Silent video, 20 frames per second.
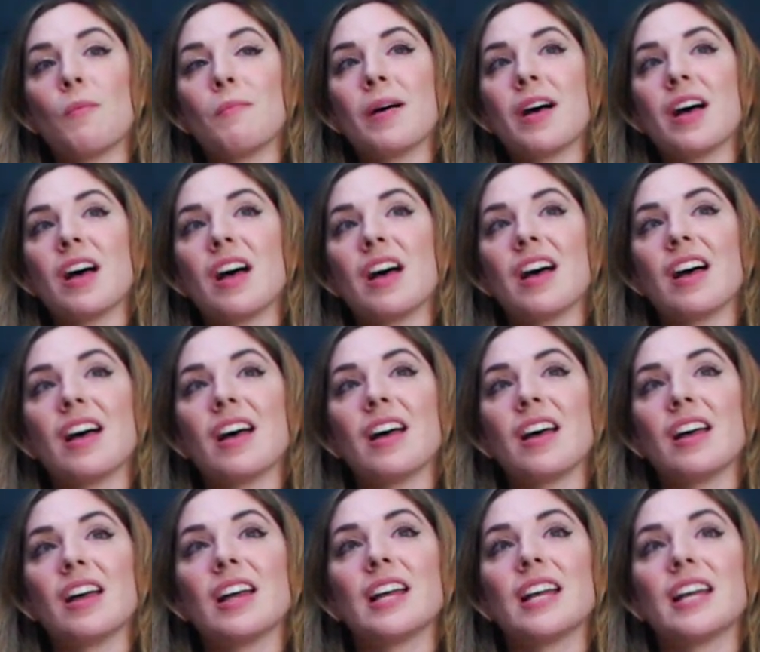
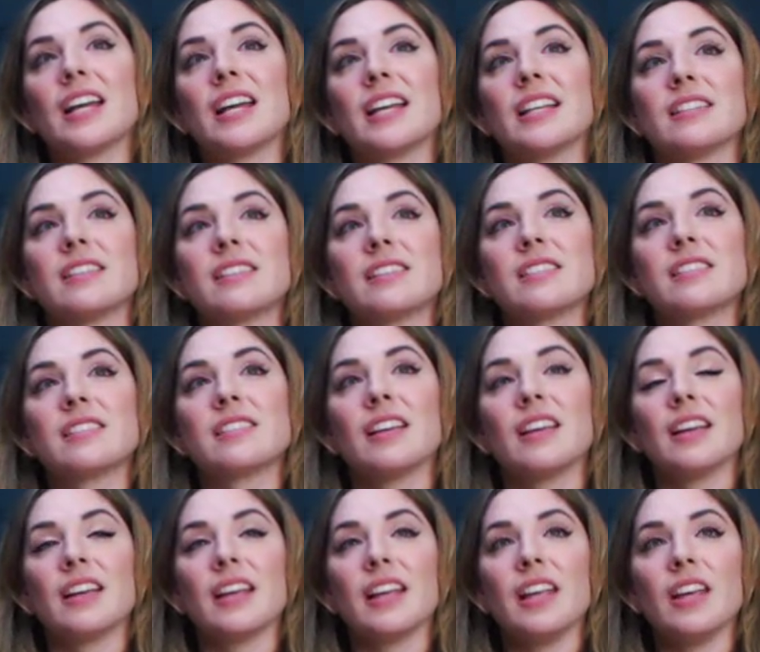months
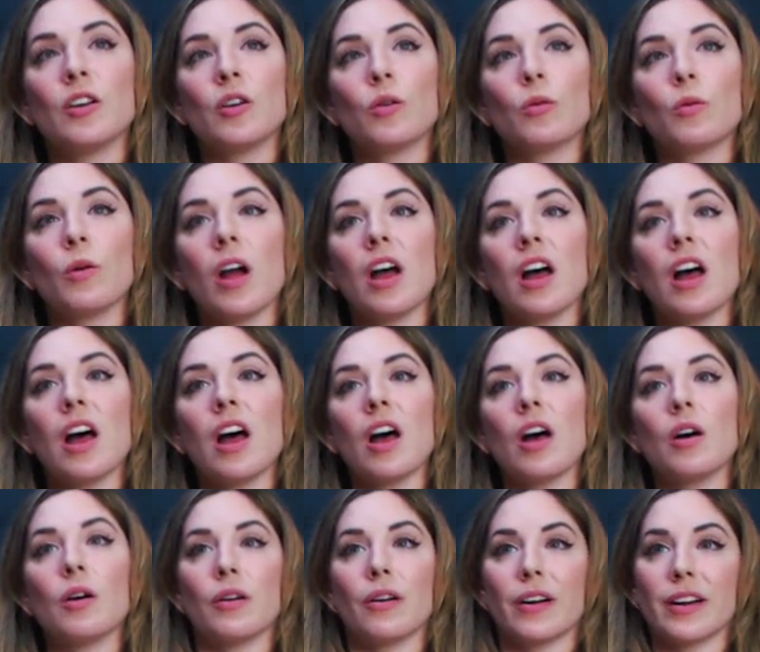in a
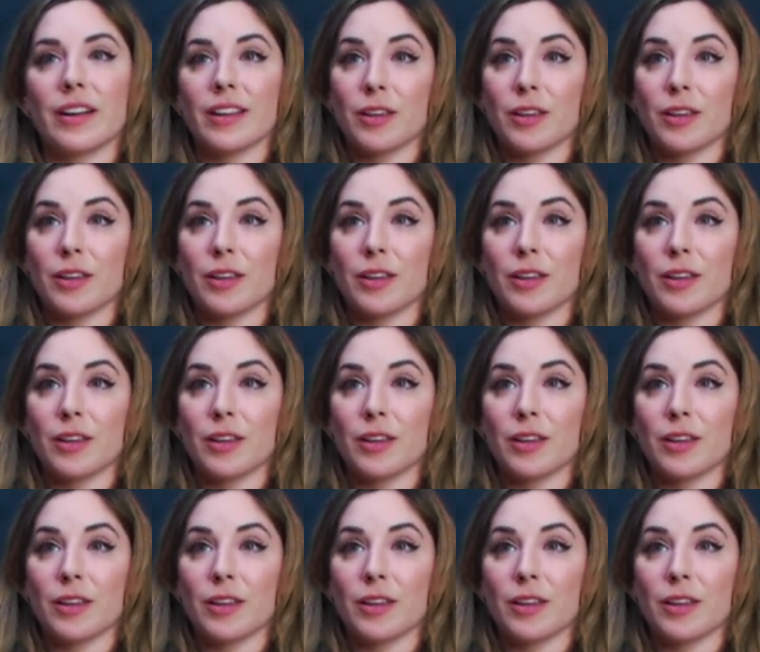row.